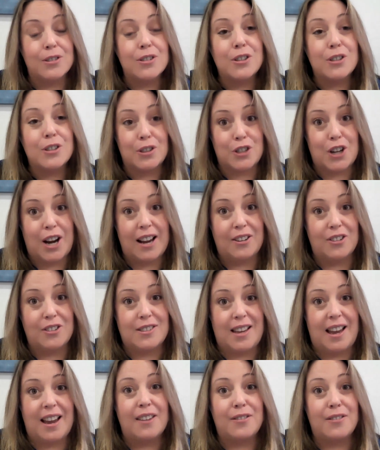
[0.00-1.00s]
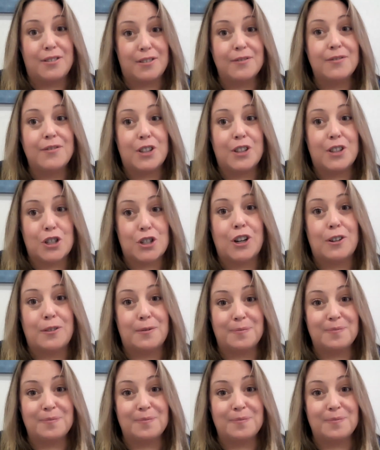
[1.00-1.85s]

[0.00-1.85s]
to a child's life for sure.